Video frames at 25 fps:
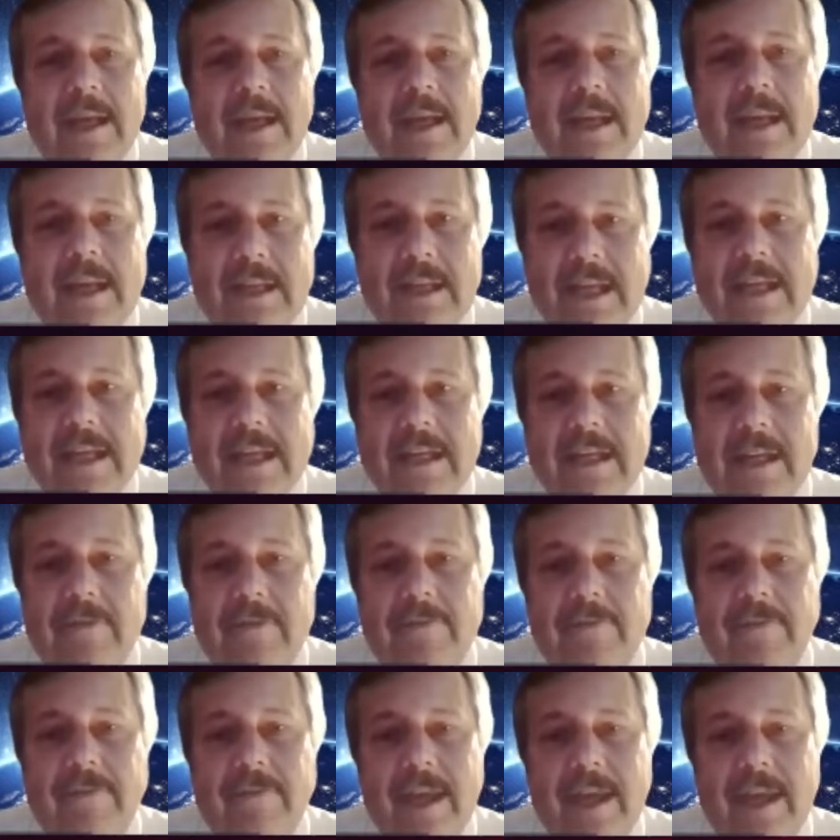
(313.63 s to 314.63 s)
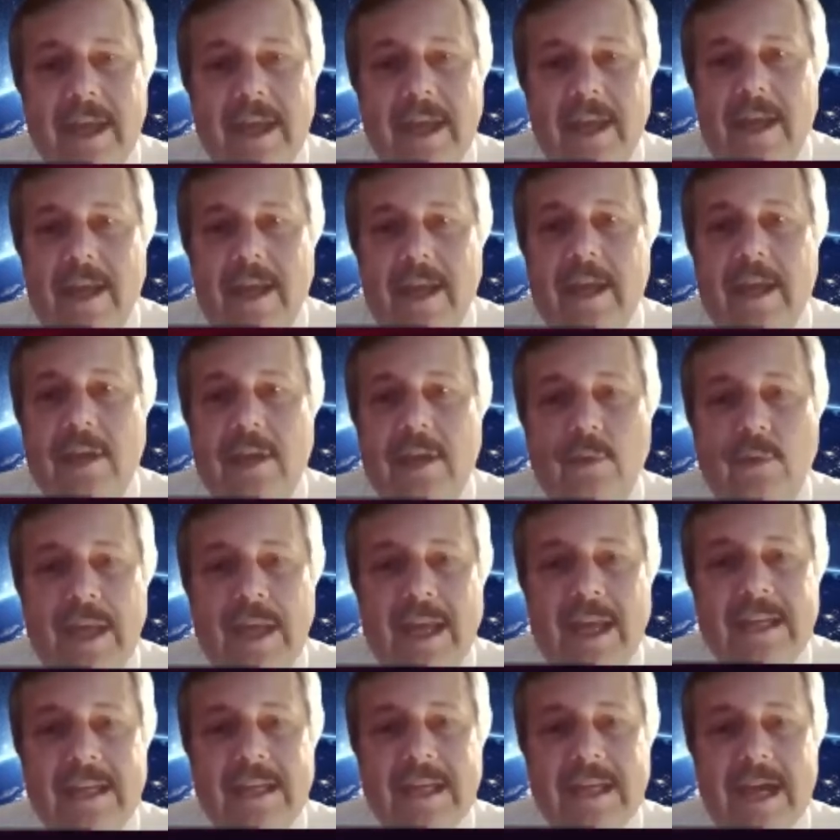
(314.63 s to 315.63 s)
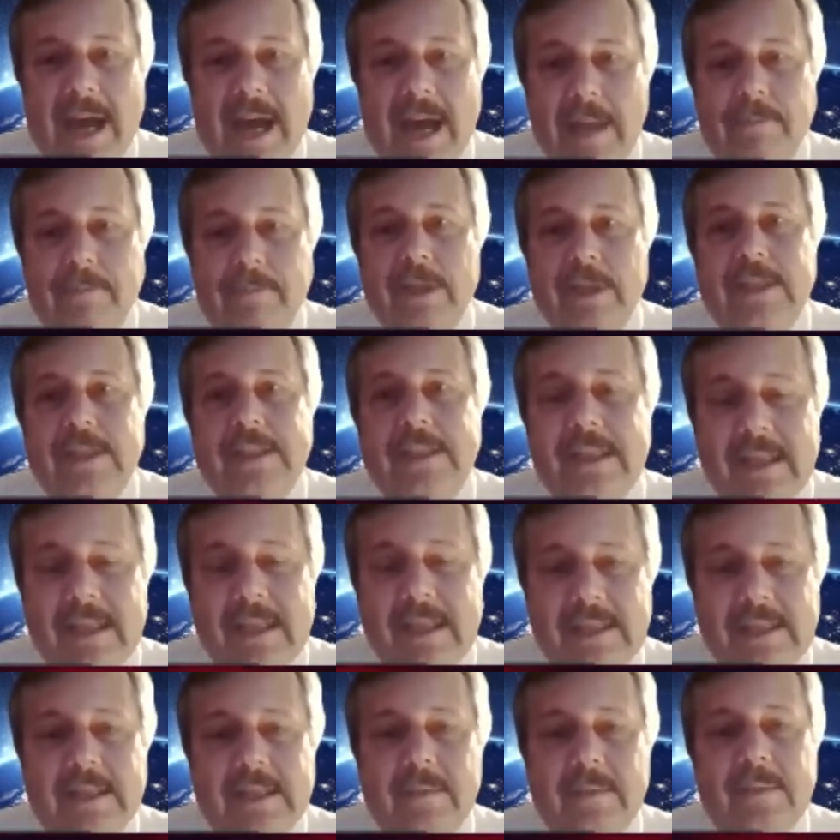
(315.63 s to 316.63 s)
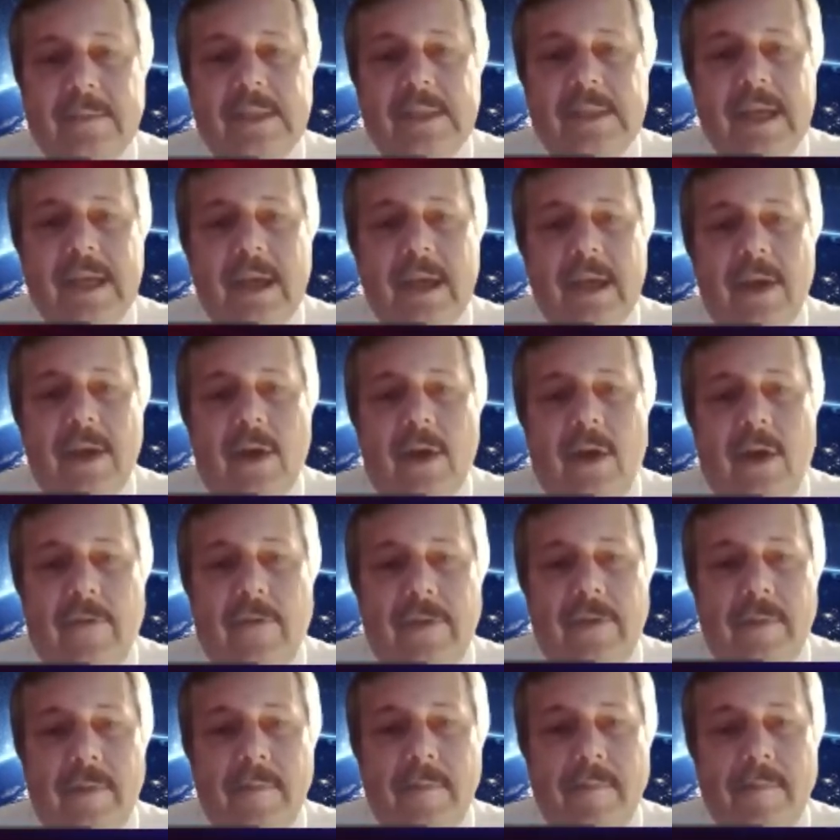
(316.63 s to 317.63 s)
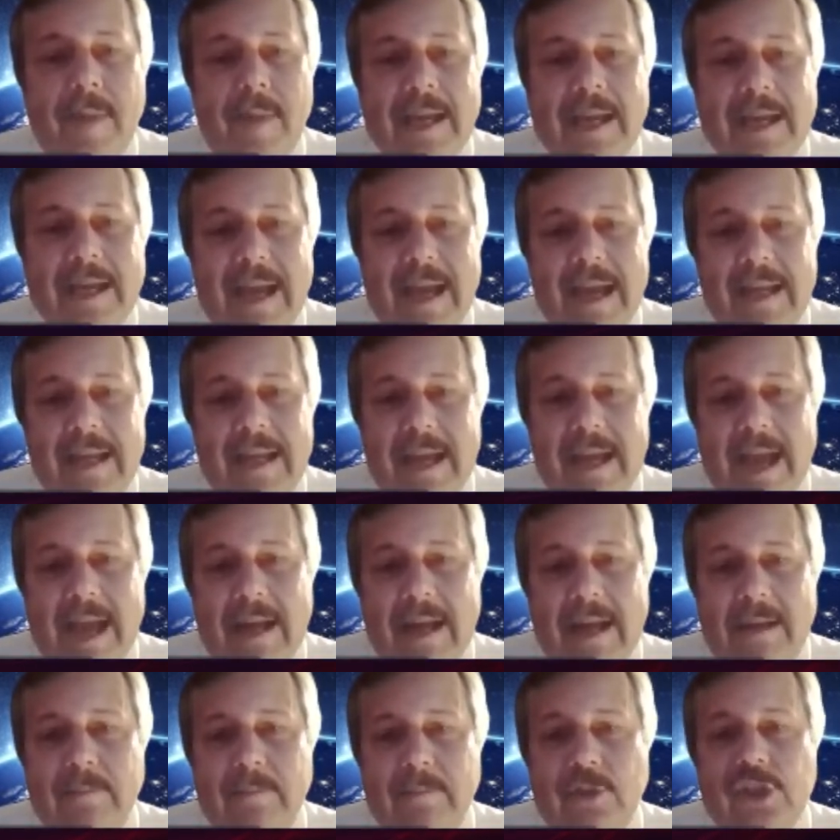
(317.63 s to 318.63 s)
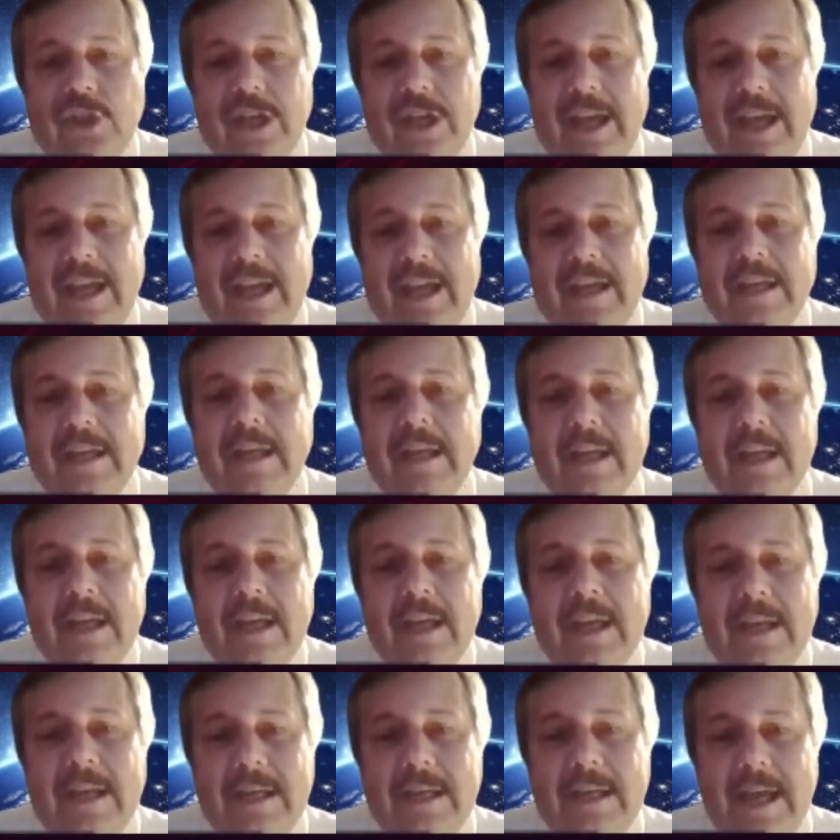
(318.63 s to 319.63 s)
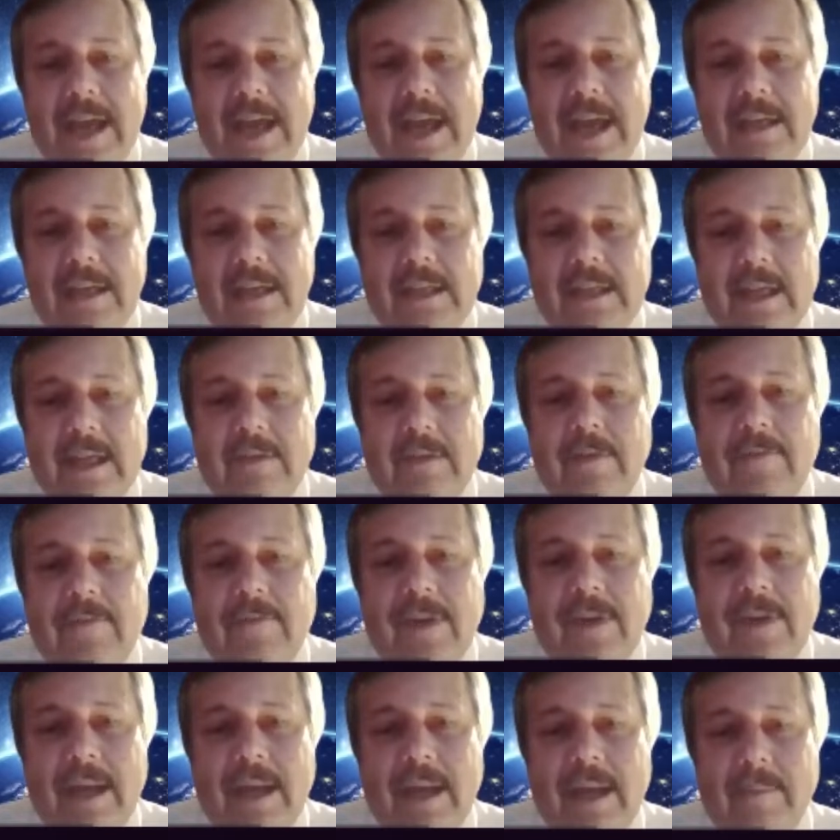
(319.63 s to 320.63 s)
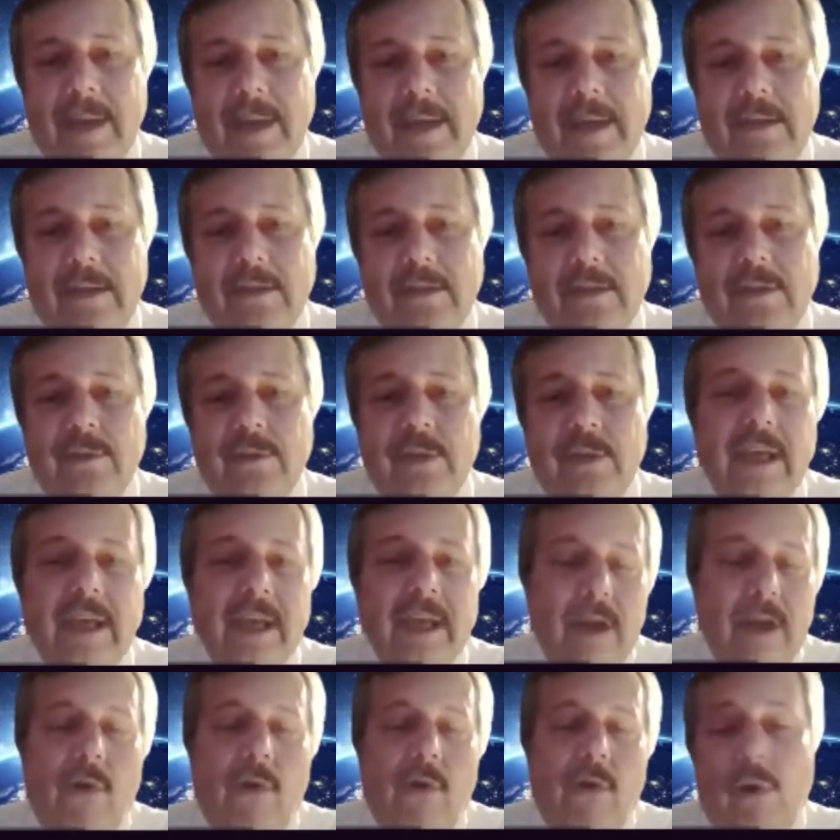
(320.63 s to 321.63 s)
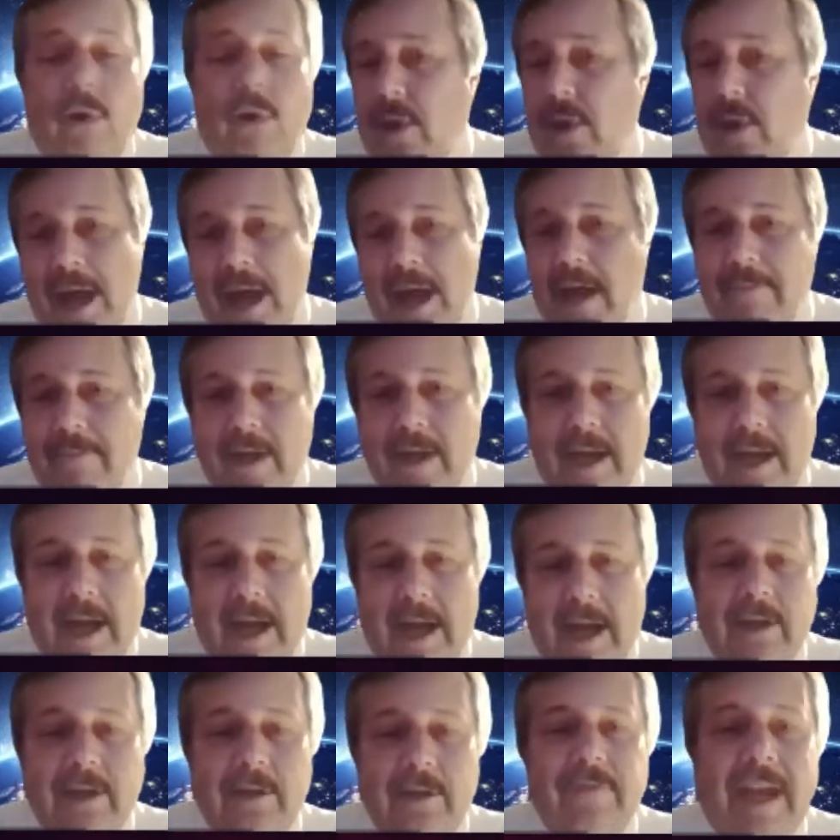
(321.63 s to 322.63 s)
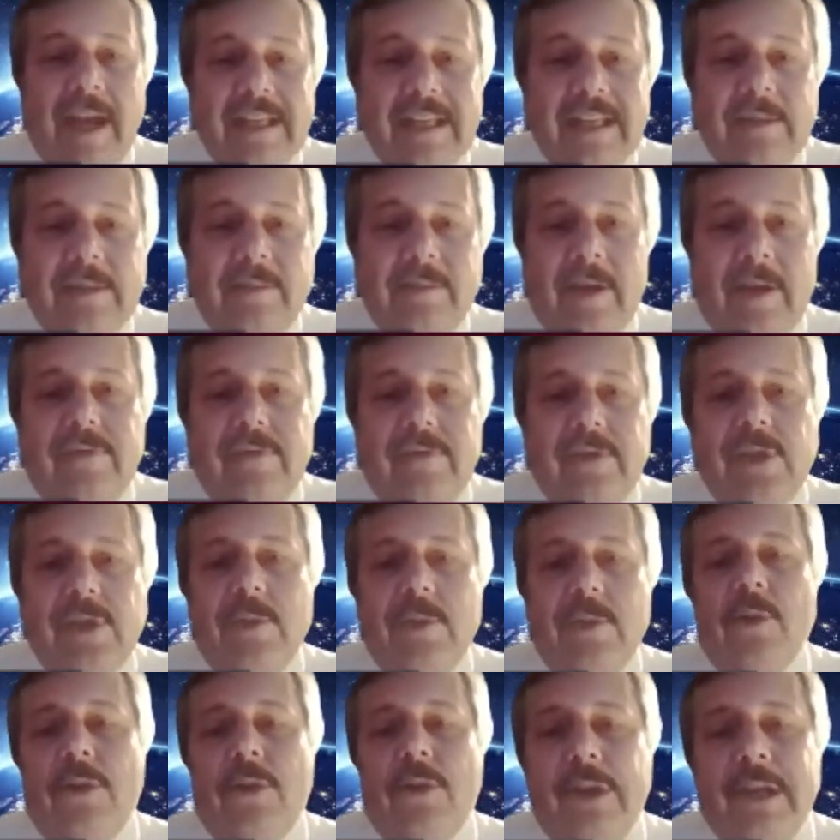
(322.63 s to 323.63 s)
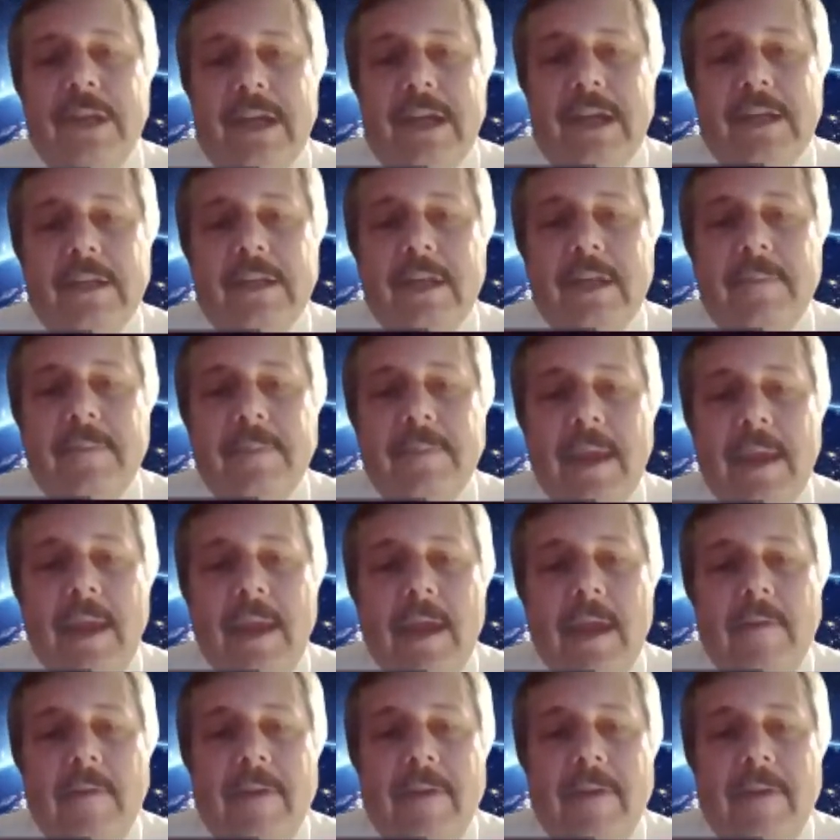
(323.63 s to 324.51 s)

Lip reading: And indeed, if we create hybrid systems of a magnetic atom chain interacting with an elementary or other kind of S-wave superconductor,